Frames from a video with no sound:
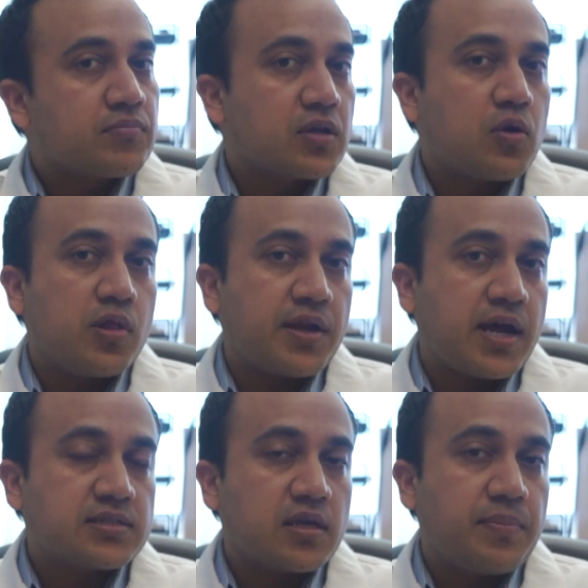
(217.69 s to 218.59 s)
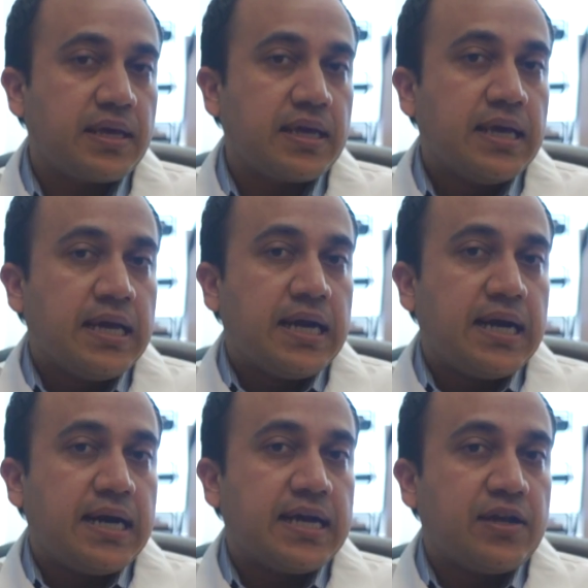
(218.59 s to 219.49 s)
The colonoscopy
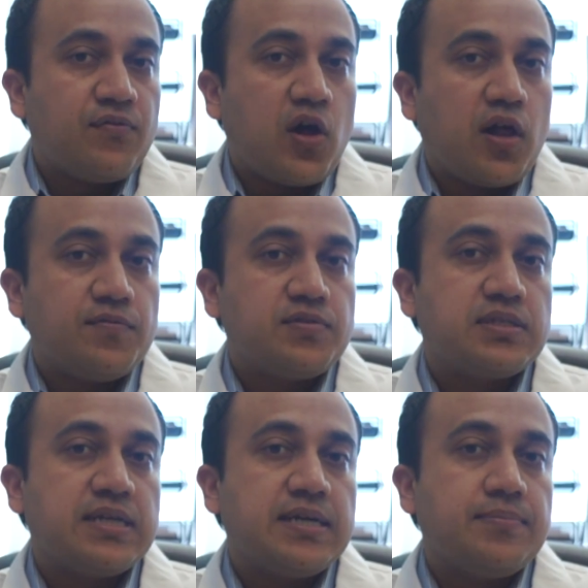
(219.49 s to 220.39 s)
involves